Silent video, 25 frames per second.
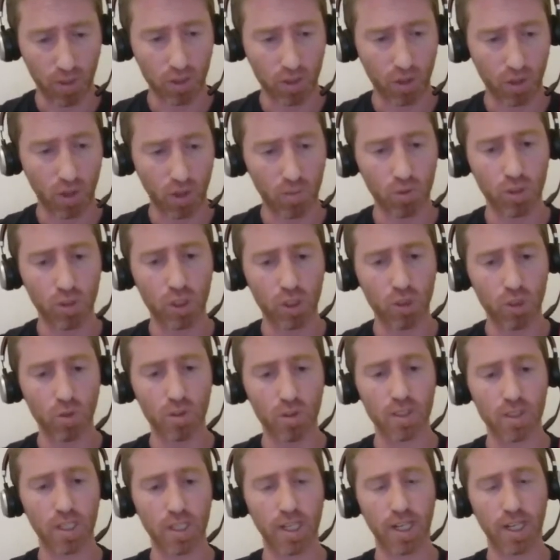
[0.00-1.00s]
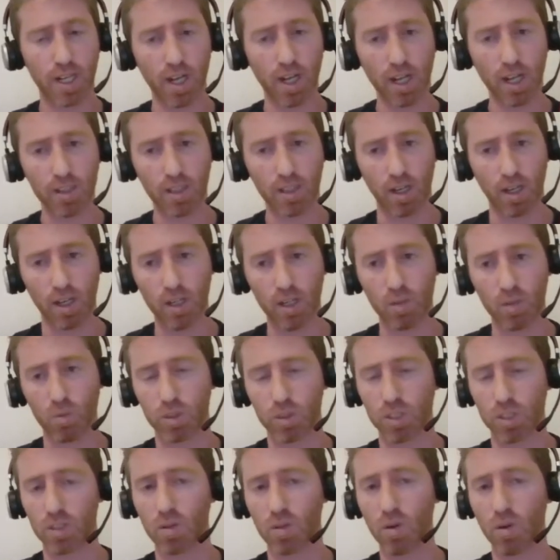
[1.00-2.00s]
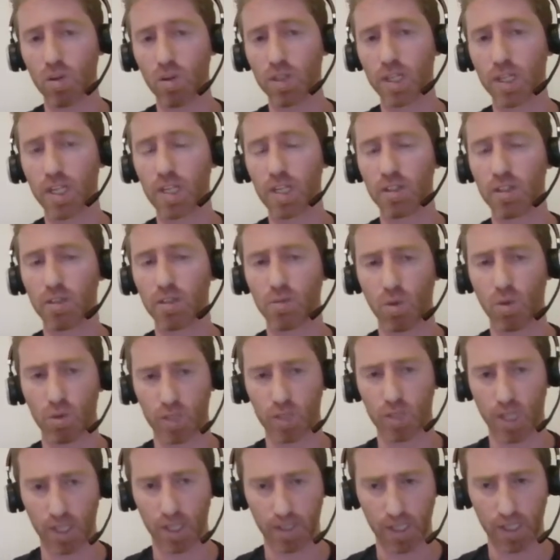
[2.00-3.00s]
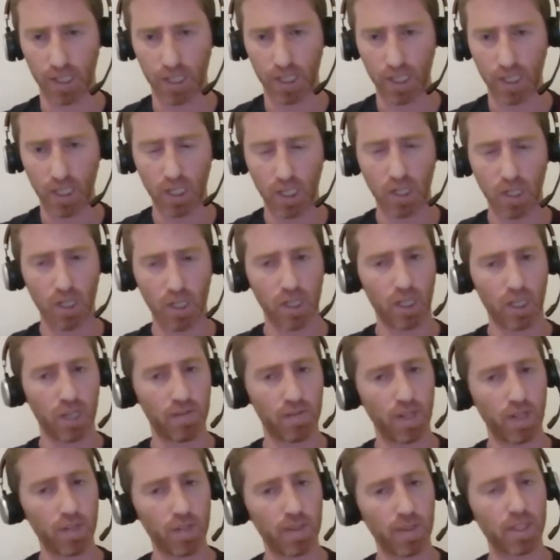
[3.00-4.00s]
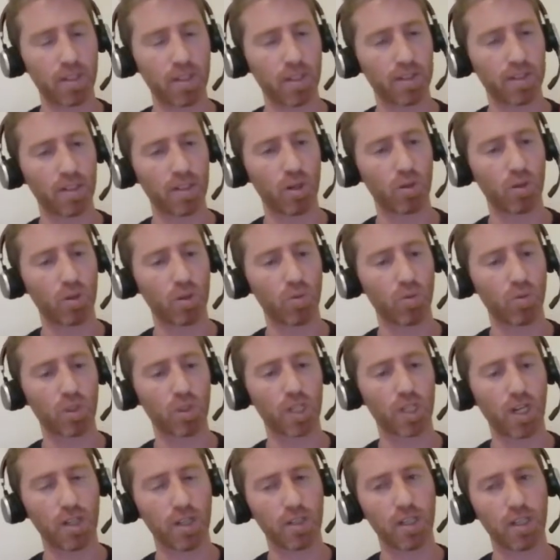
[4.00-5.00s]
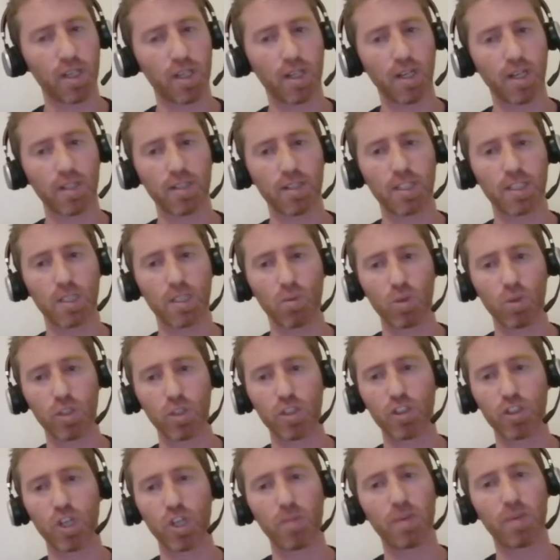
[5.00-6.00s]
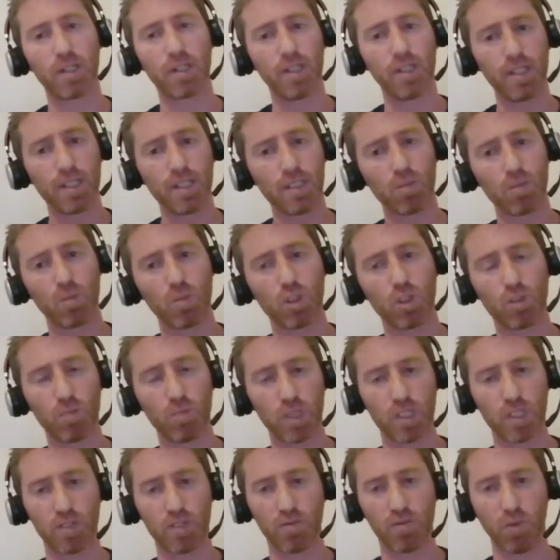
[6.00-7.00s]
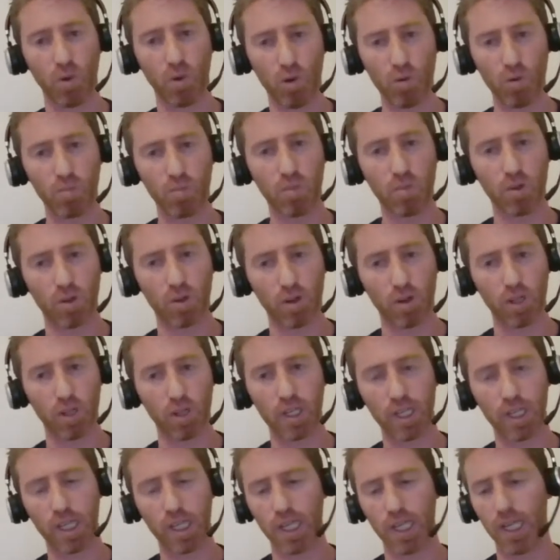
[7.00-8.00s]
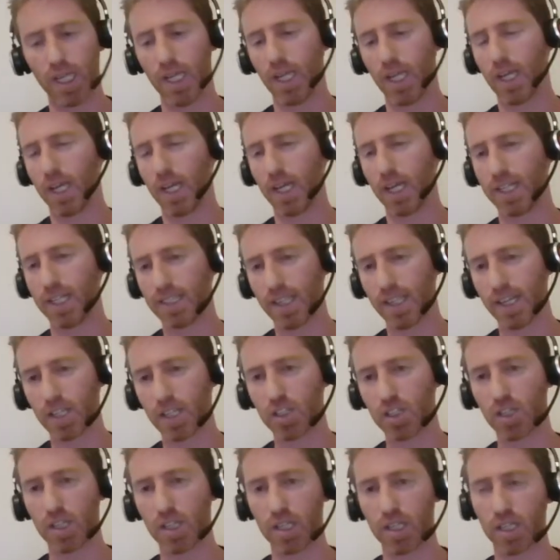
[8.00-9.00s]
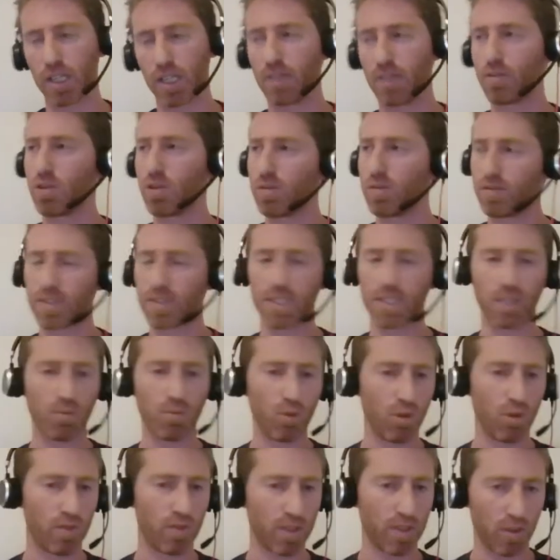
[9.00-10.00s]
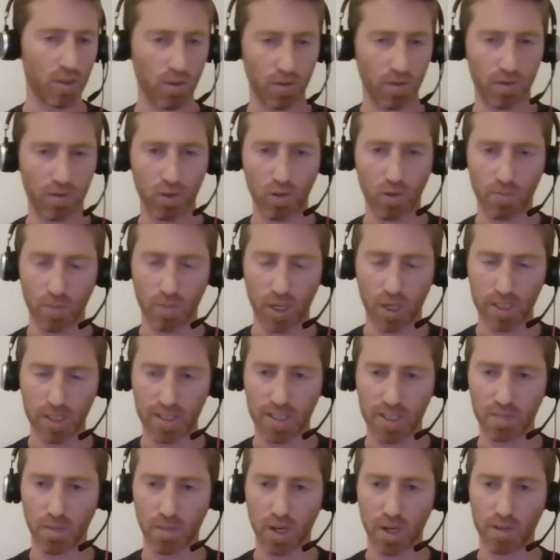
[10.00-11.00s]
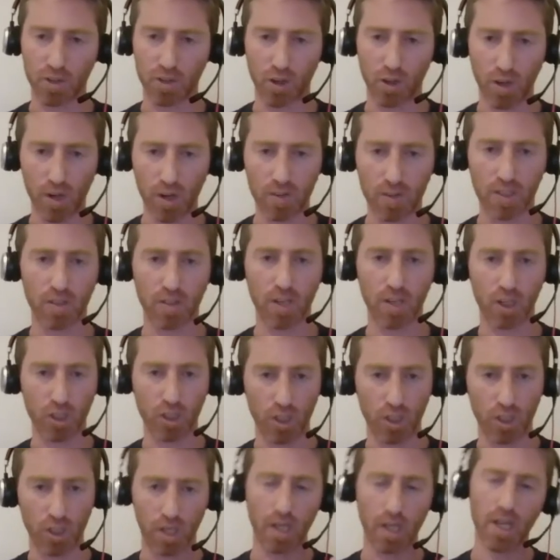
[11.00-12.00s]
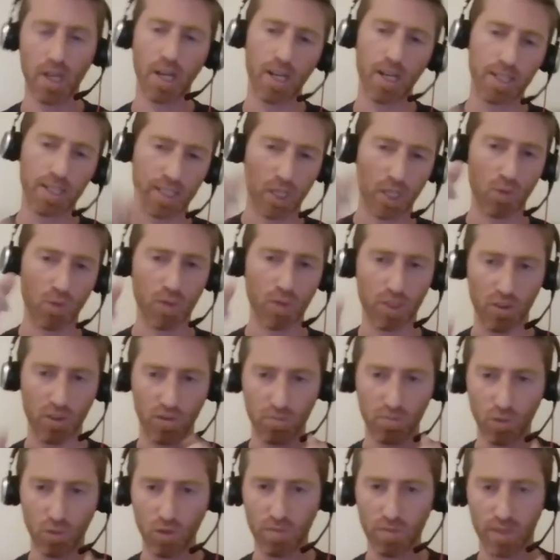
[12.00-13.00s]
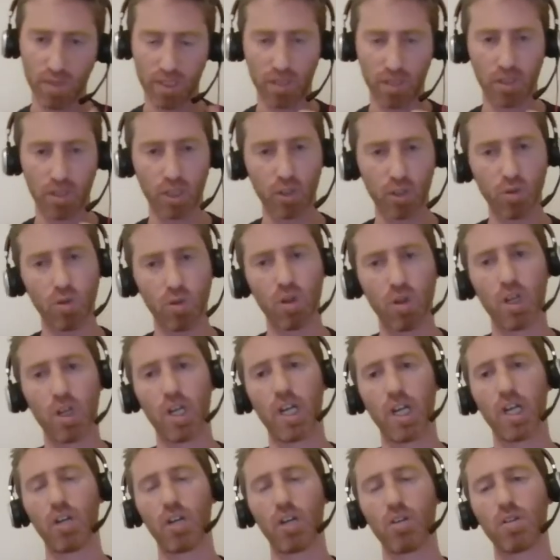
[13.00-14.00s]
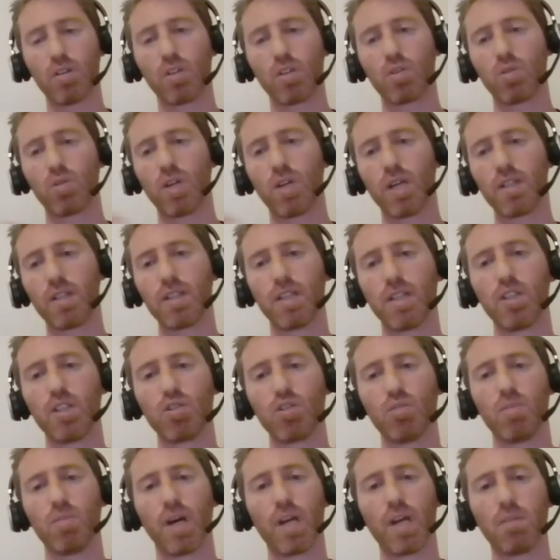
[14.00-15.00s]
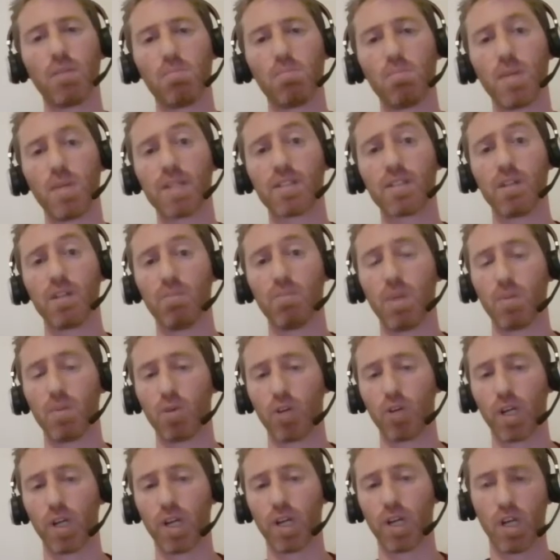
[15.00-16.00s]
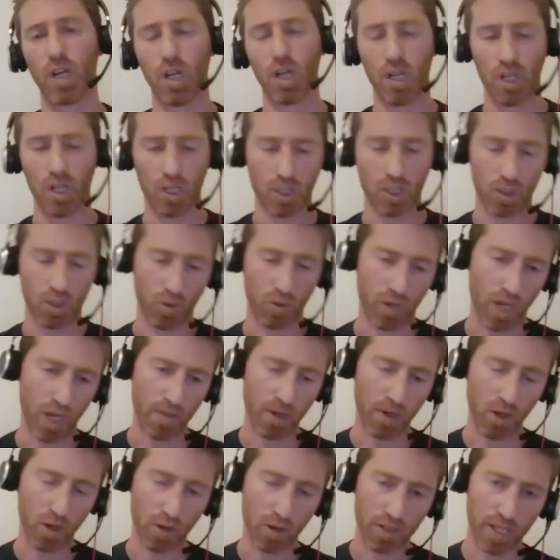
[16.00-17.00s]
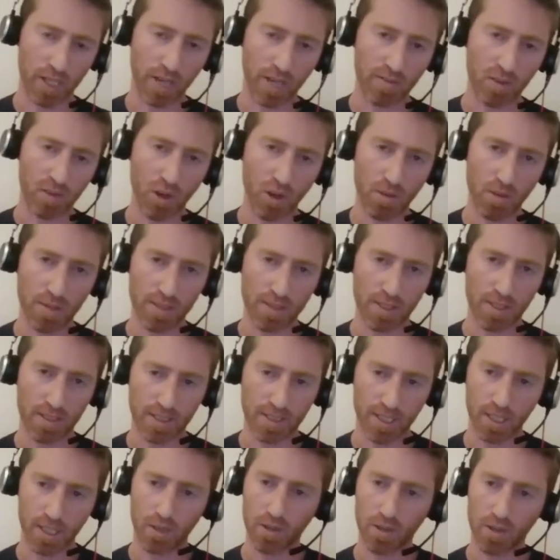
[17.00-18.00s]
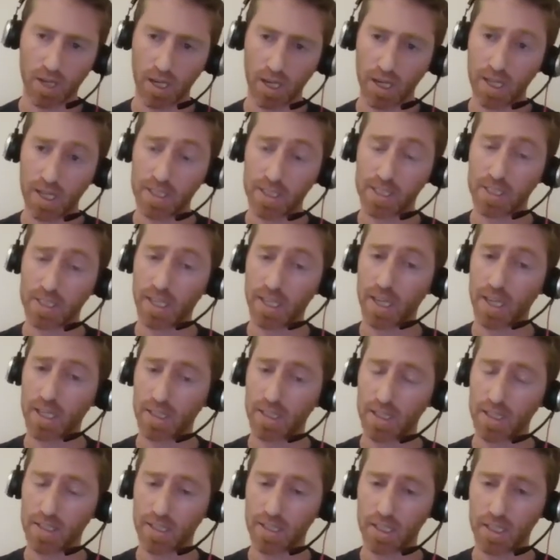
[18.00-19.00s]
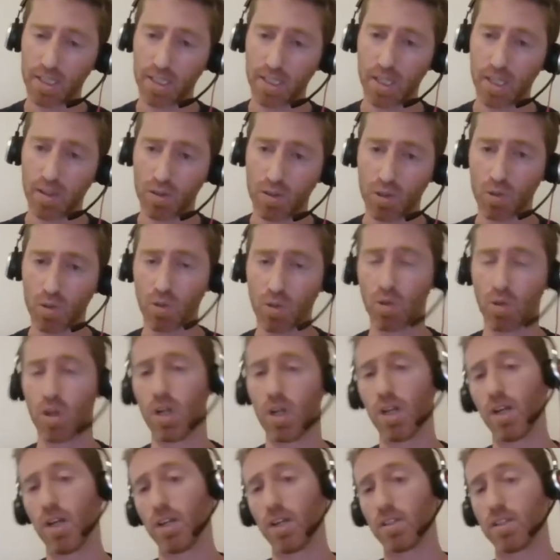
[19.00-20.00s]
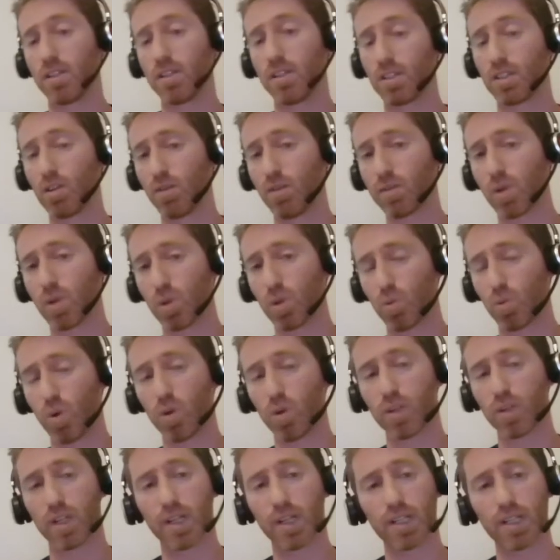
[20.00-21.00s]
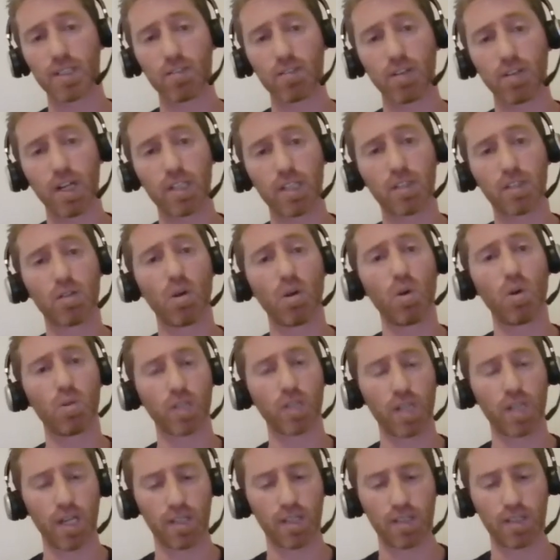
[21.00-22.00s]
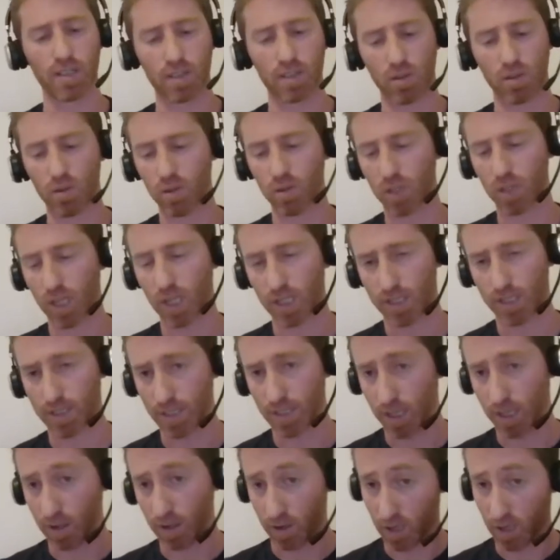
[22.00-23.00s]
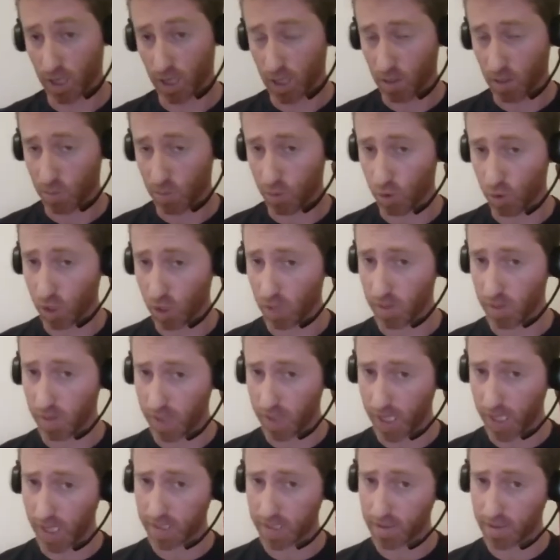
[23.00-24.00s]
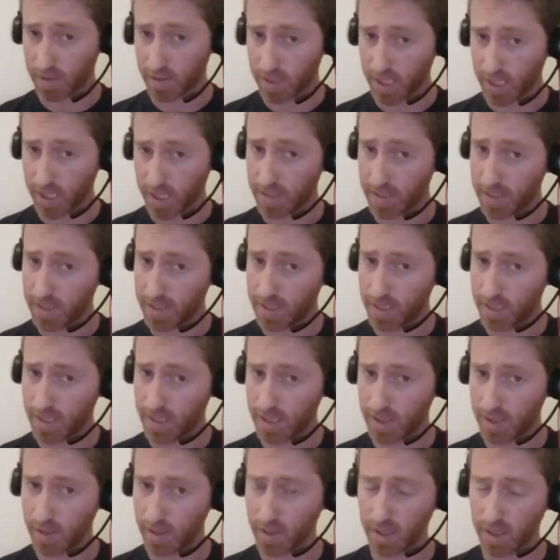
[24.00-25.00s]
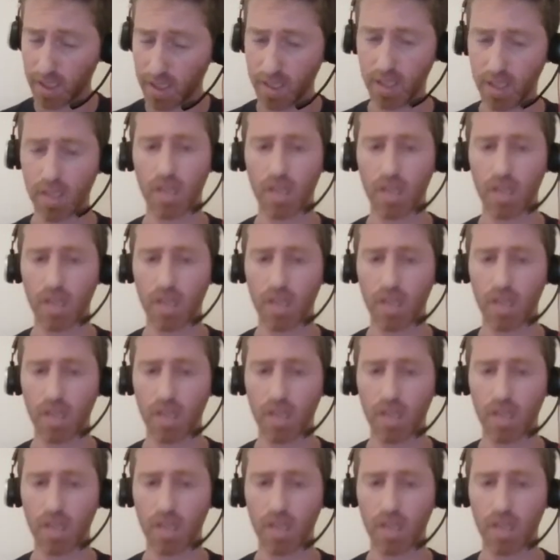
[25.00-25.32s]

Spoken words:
So I'm going to use a kata, which is called the Gilded Rose kata. If anybody doesn't know the word kata, a kata is a word in Japanese, which means form, okay? And it's actually, if you've seen movies or if you're practicing martial arts, it's actually a sequence of movement that I do in order to get it into my muscle memory. So came along Dave Thomas and said, okay, let's take this idea to the software world and let's write code katas. Code katas are programming exercises, okay?